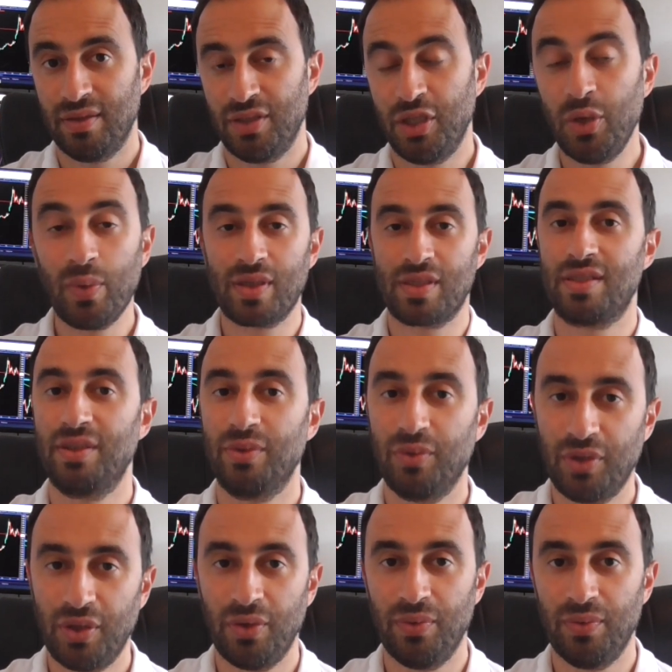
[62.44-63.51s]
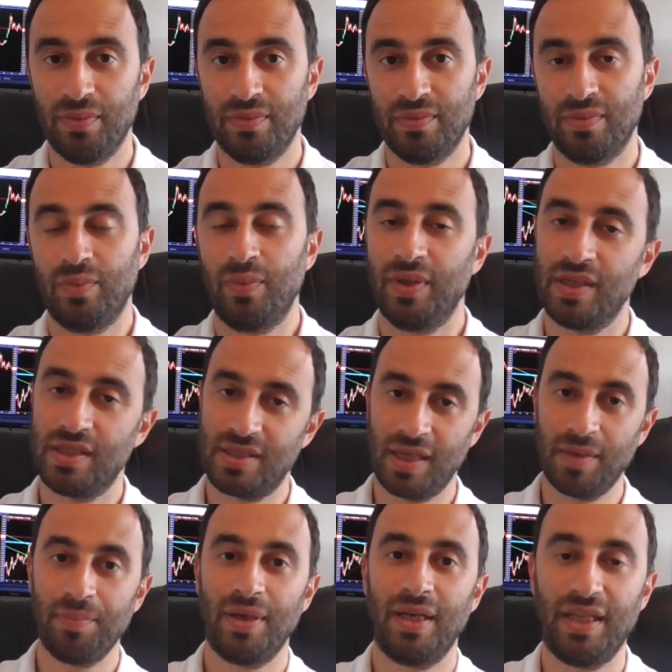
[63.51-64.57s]
you are still you with the
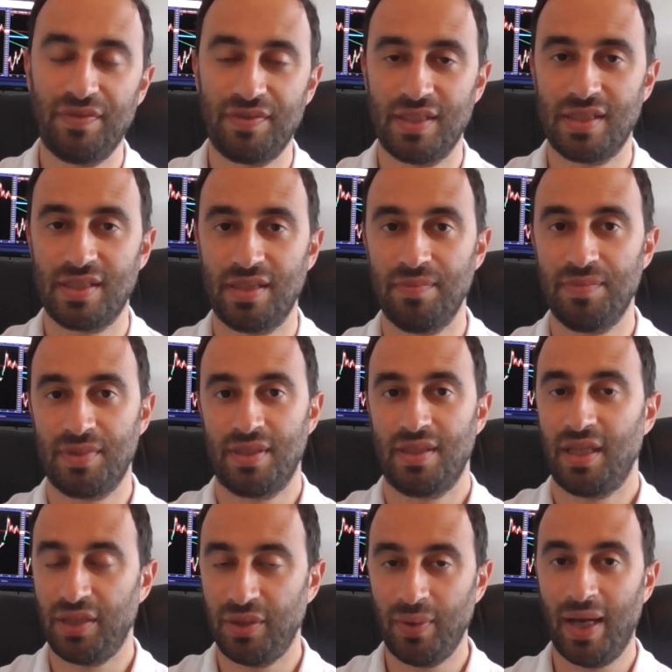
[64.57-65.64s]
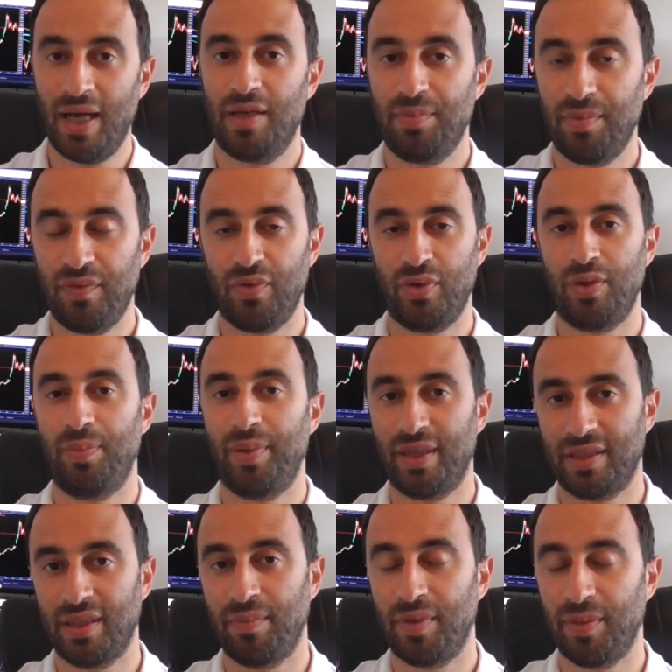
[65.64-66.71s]
same belief systems that you had before you
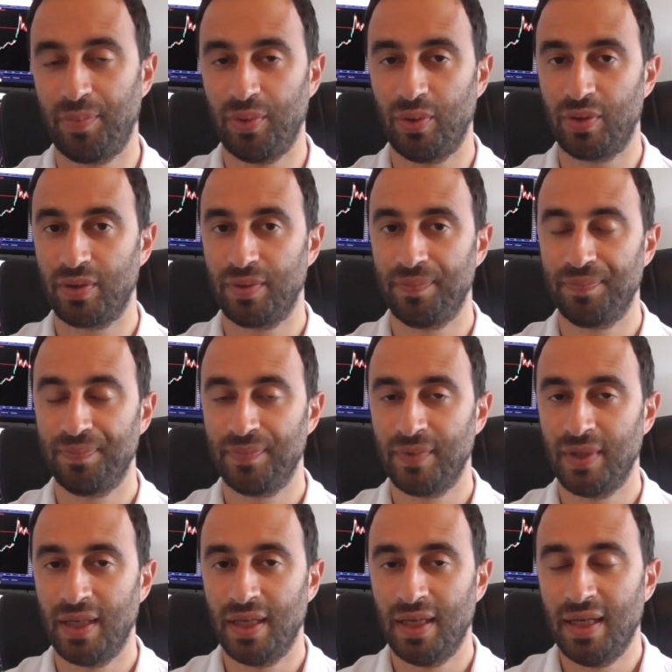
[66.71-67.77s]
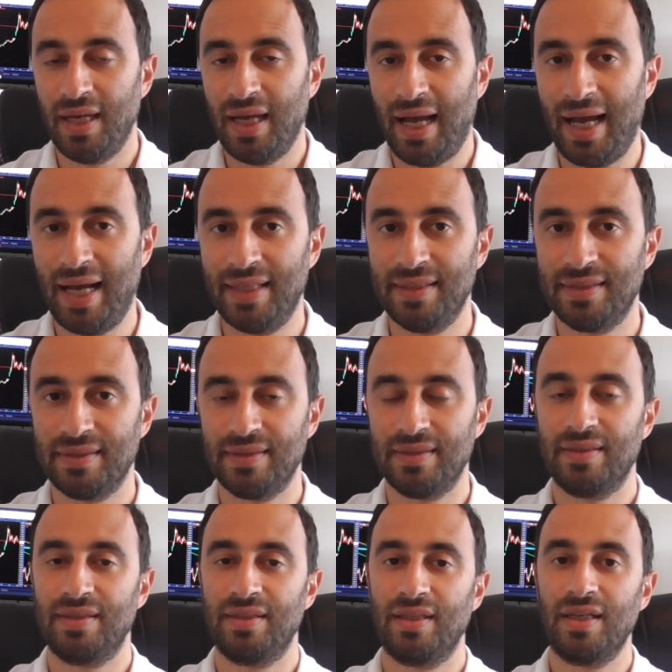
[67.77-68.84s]
picked up the book. And
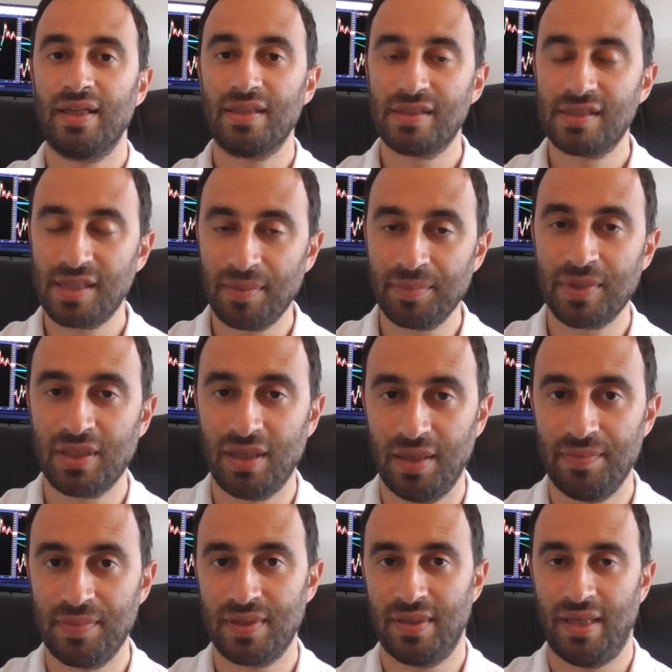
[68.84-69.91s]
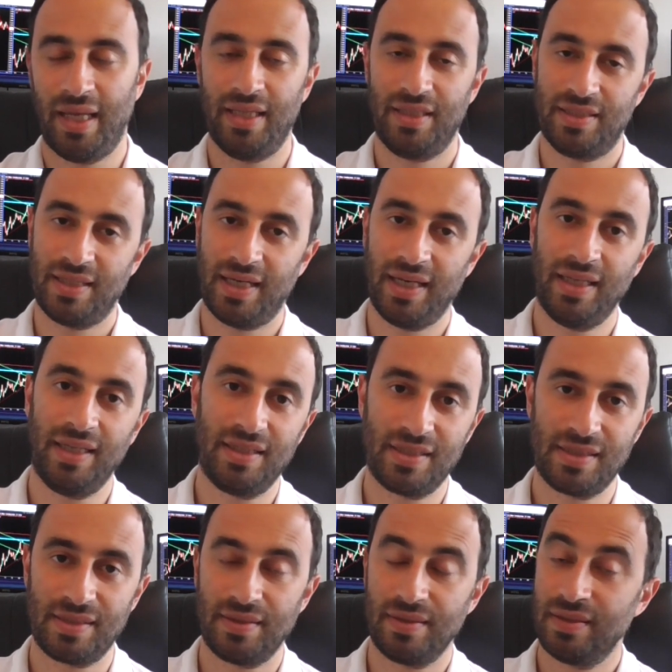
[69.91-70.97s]
sometimes it
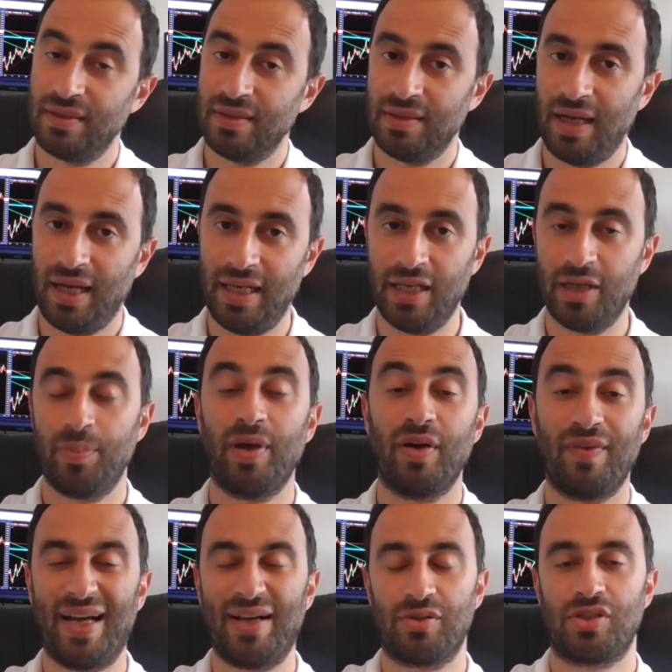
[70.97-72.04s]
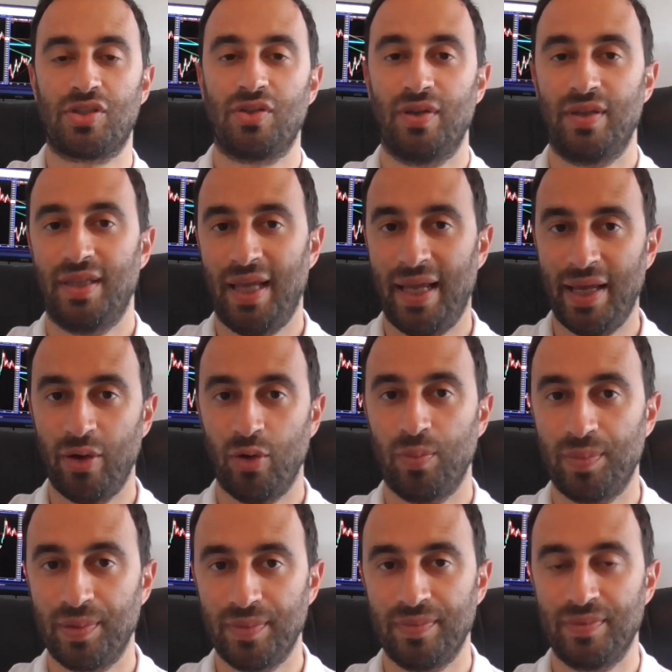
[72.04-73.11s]
takes a little bit of outside
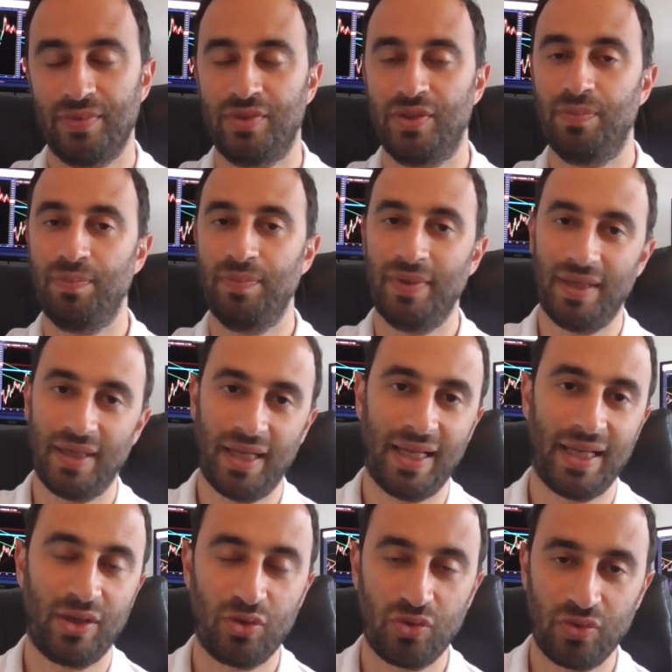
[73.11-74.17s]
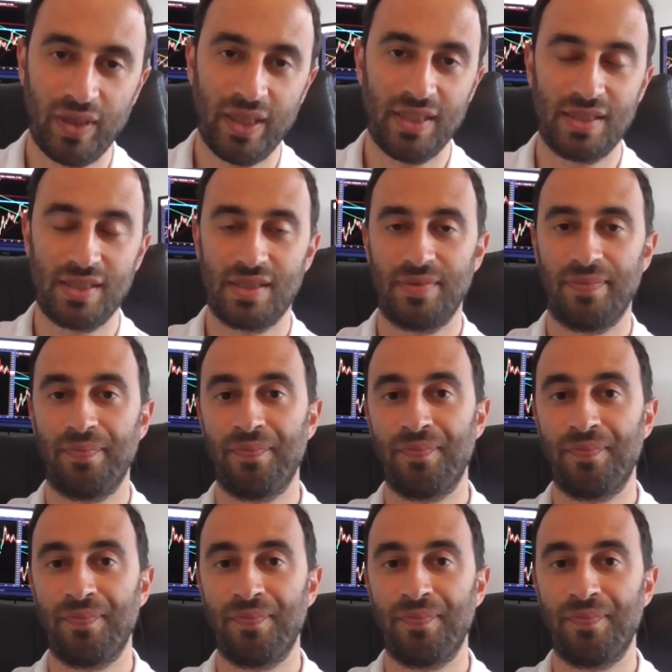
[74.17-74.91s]
help to increase